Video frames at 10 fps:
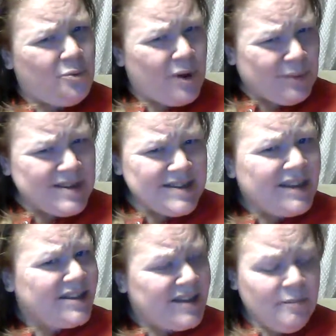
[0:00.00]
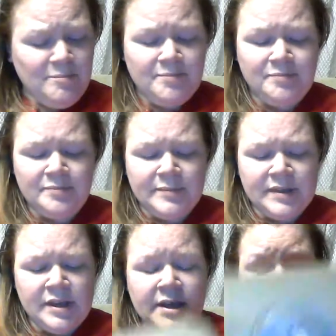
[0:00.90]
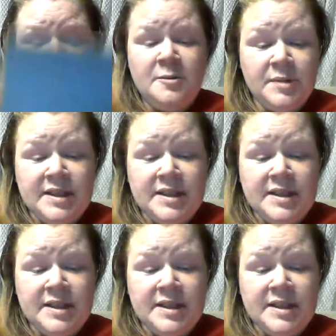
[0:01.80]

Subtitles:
what was done to them. But